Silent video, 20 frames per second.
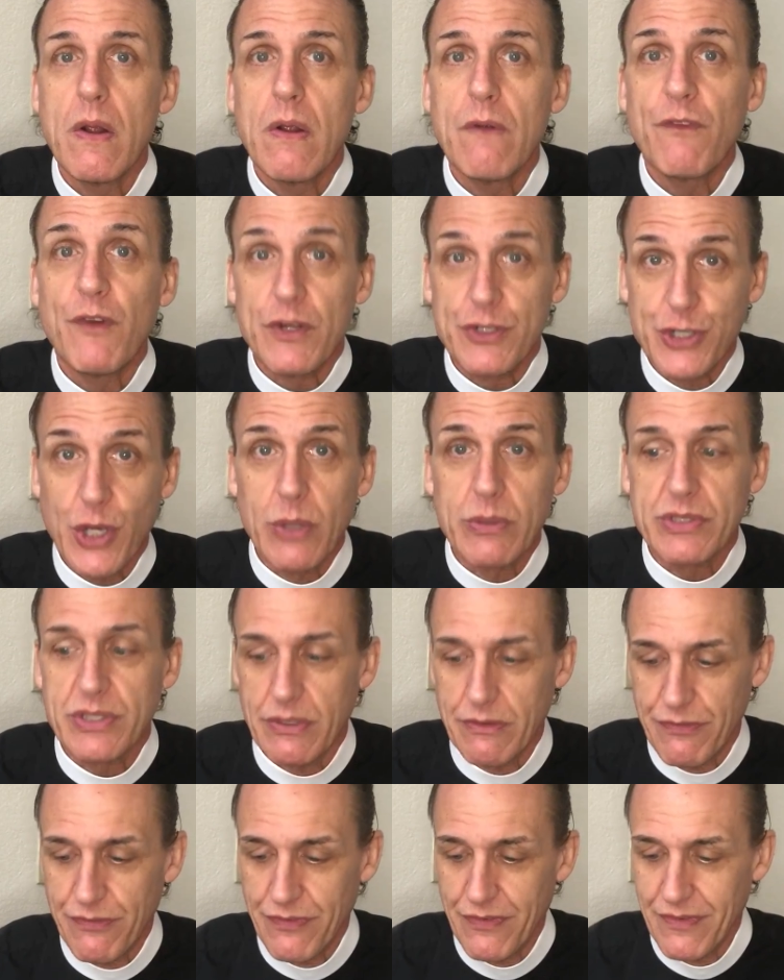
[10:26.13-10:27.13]
for
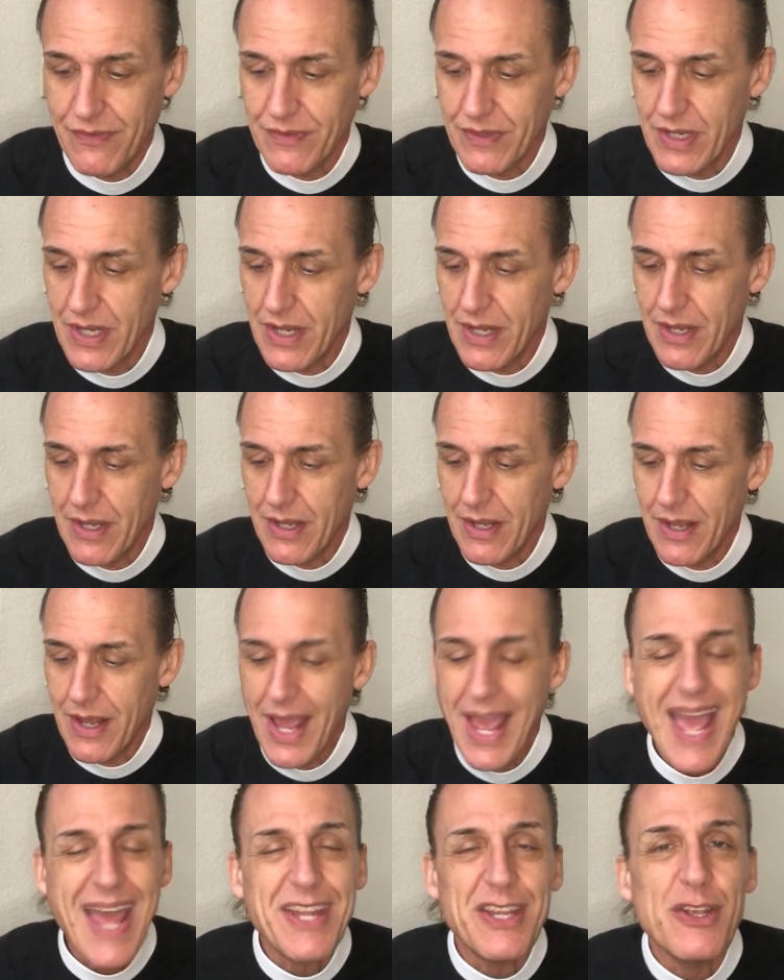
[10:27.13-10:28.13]
Joseph.
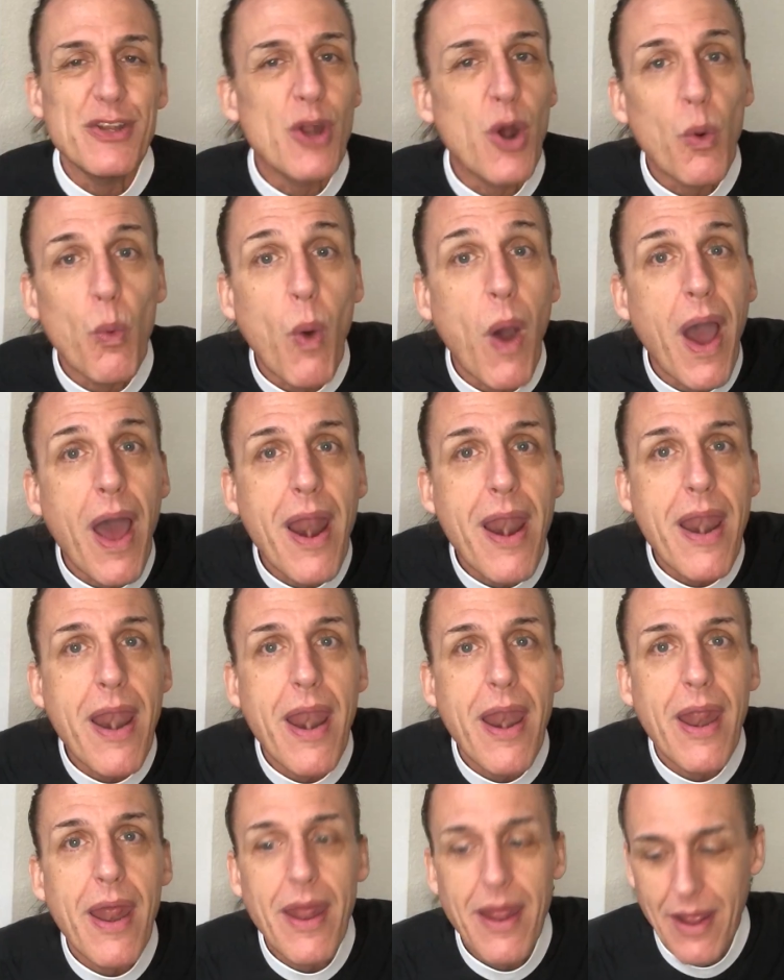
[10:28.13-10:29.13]
And you know what?
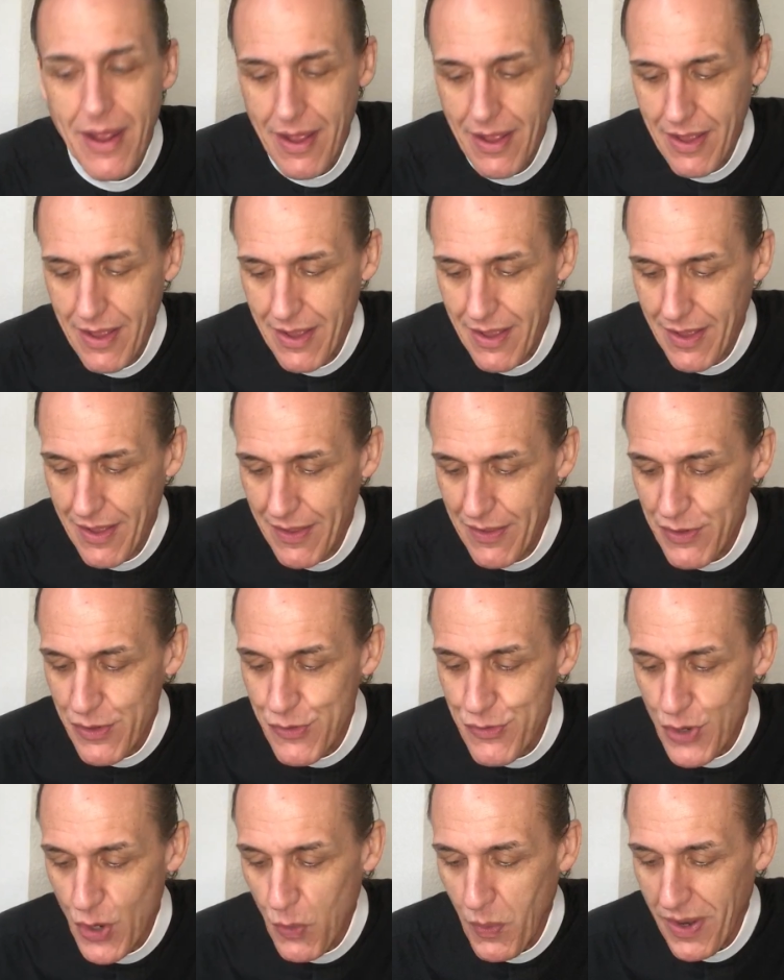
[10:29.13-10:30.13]

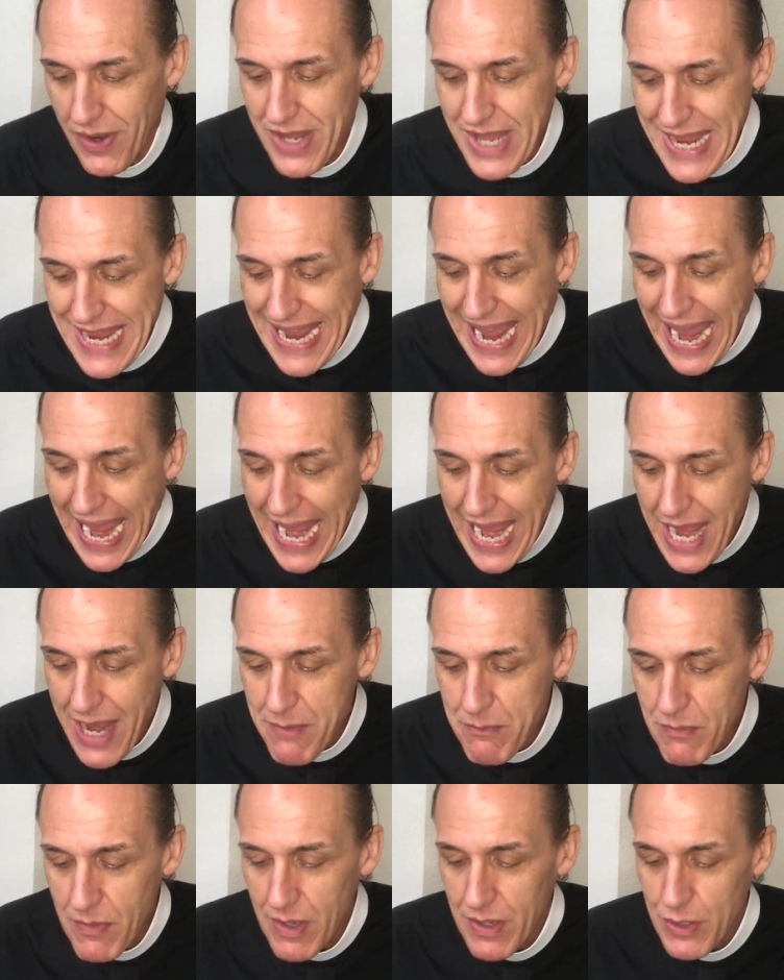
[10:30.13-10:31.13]
You know where he
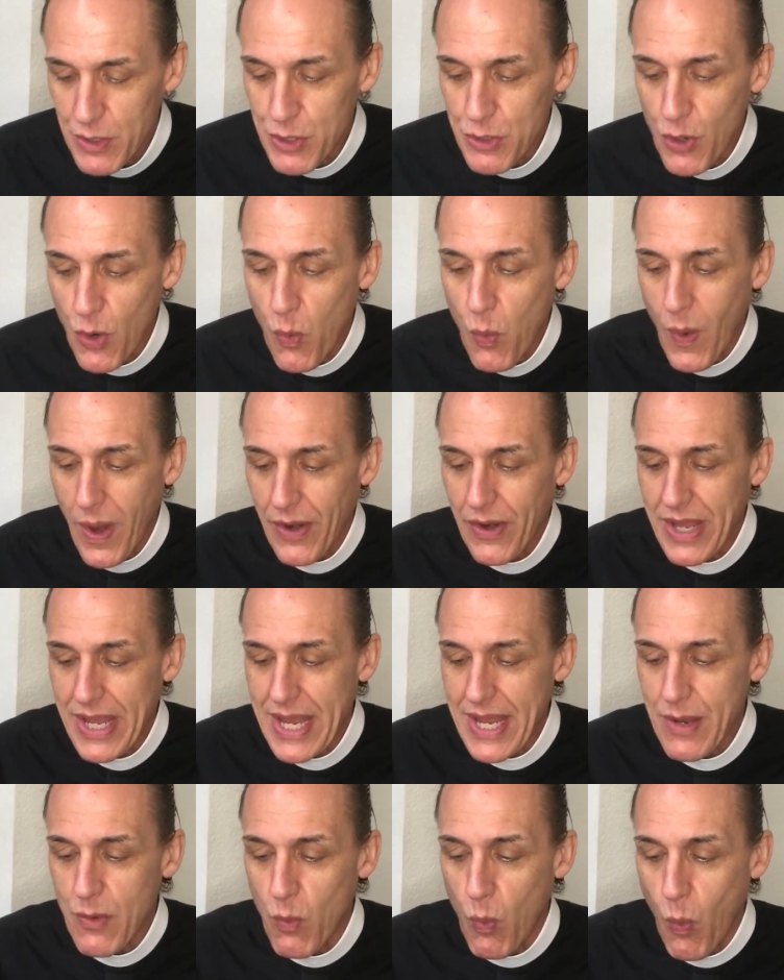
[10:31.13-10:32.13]
came? You know where
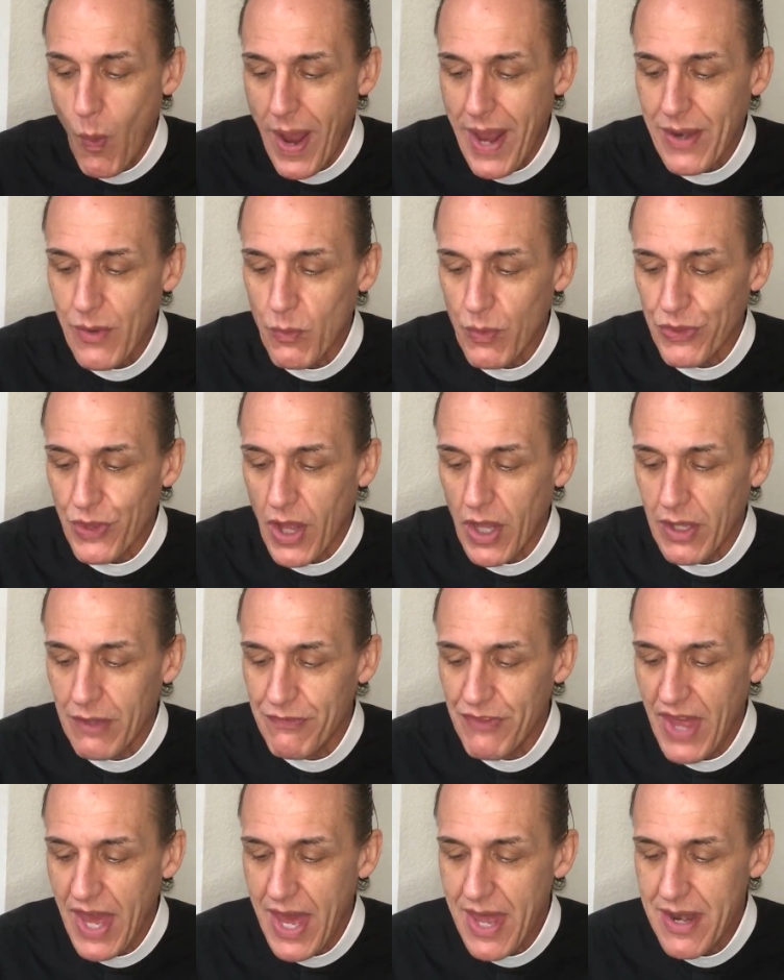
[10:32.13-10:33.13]
he went with all
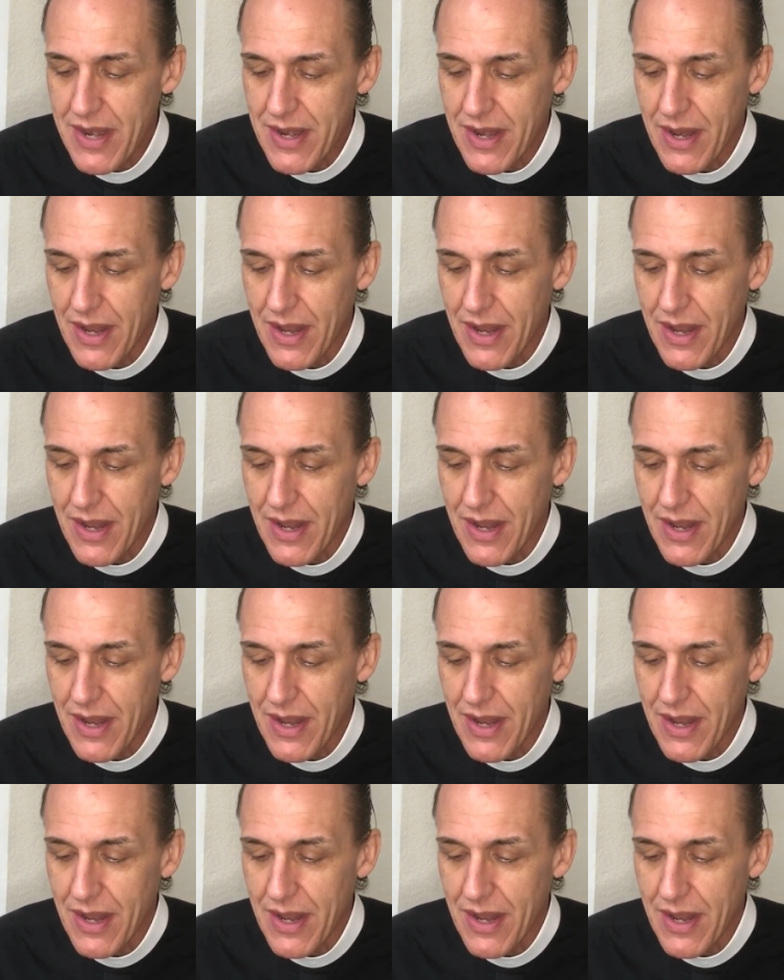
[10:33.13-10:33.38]
of that?